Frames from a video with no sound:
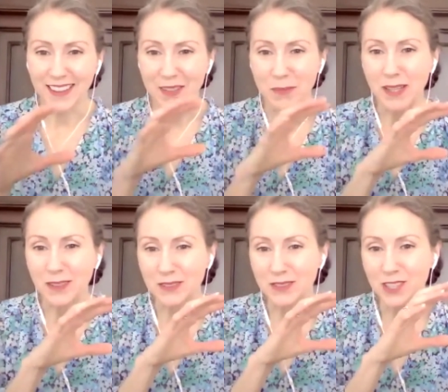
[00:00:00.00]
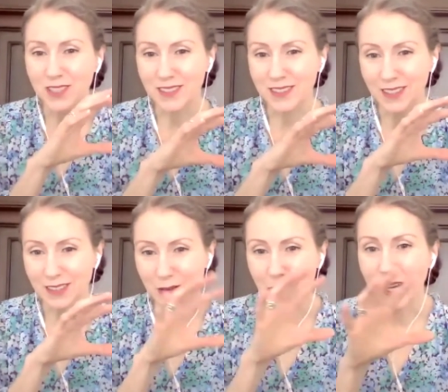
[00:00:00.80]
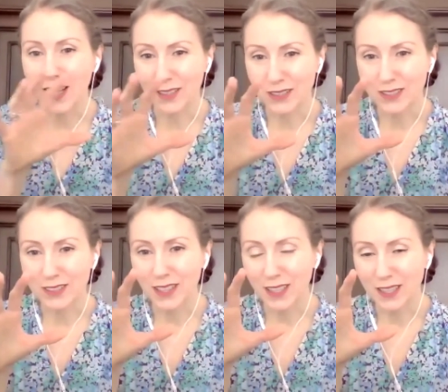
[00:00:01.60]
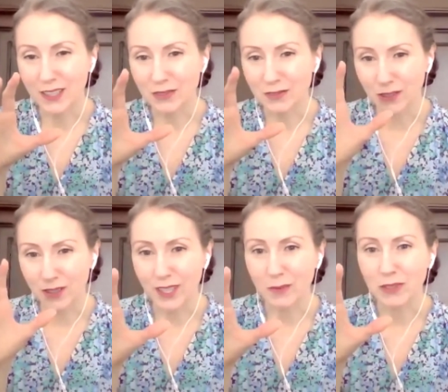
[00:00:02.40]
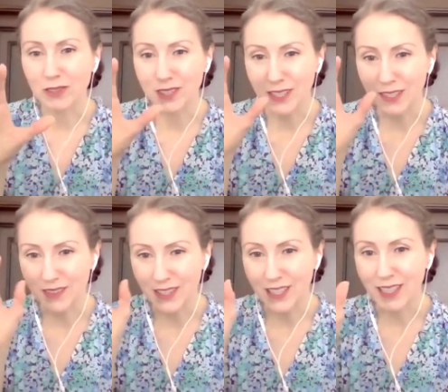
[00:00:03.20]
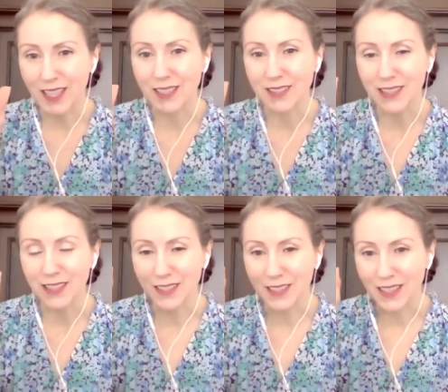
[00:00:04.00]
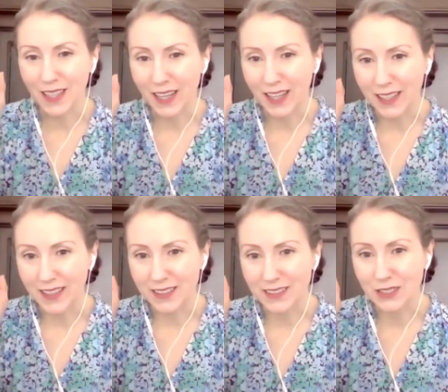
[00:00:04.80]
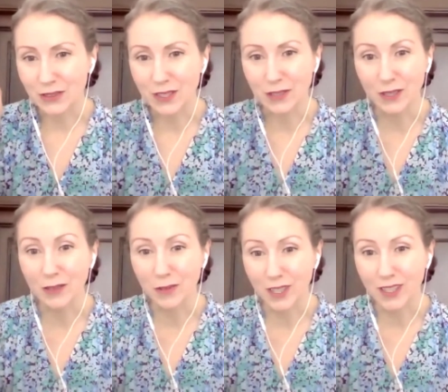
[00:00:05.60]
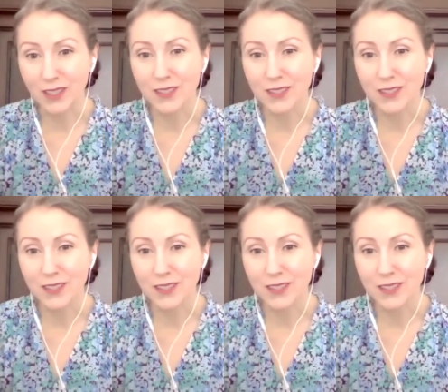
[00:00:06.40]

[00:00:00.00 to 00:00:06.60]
about Jesus as a model of rolling up your sleeves and getting out there and doing real work